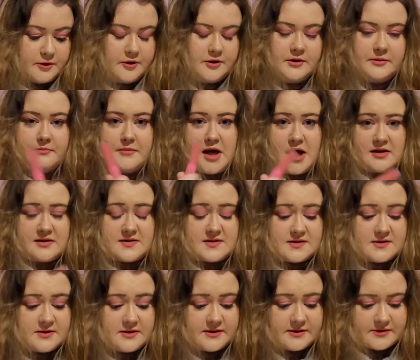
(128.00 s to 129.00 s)
wearing it matte
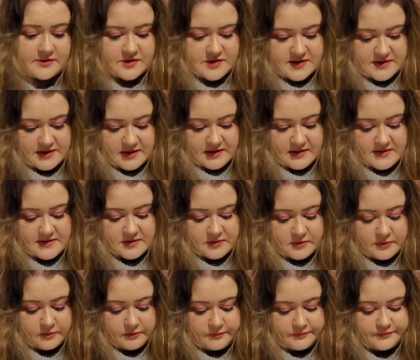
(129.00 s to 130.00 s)
tonight, just on its
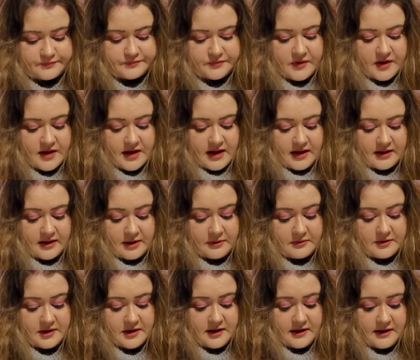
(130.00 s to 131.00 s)
own. And I
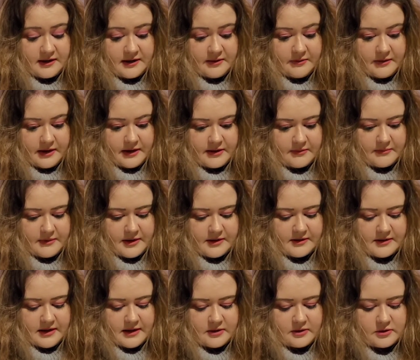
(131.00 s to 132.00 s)
would highly
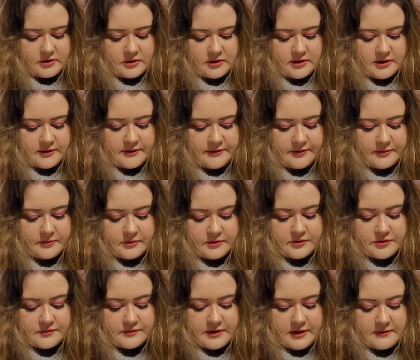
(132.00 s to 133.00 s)
recommend that colour. If you're
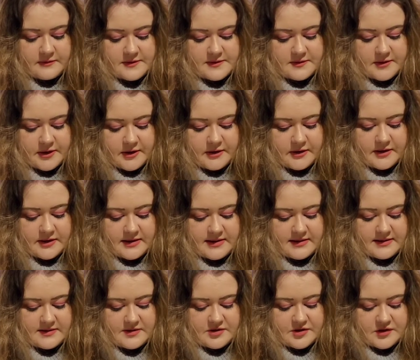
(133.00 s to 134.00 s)
wondering what I was wearing, it
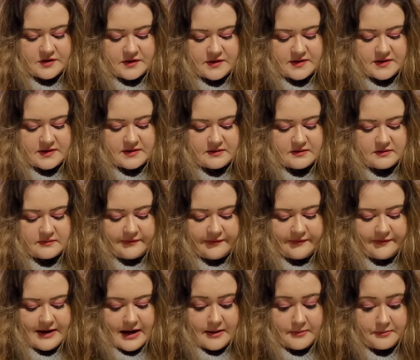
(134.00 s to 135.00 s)
is just
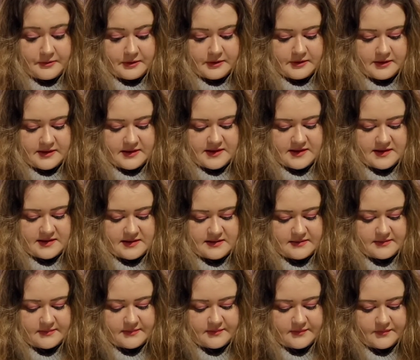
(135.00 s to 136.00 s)
fabulous.
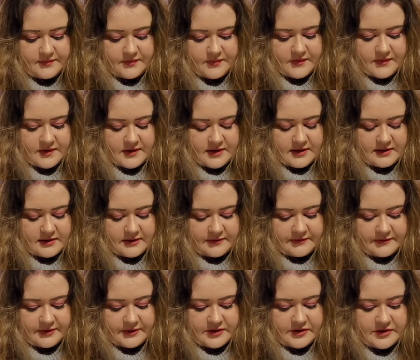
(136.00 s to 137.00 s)
I
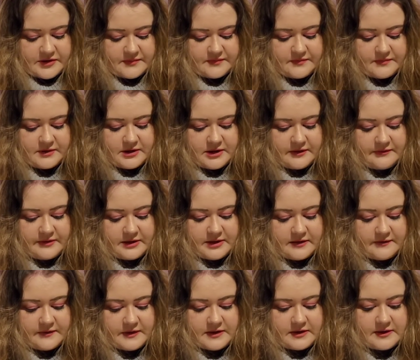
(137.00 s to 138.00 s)
love it. Love it,
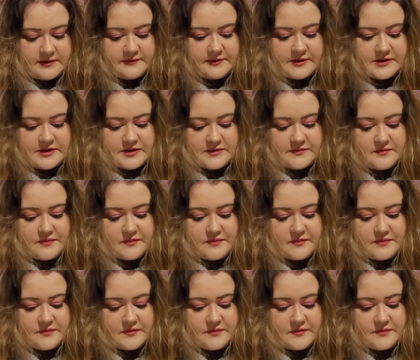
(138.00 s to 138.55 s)
love it, love it.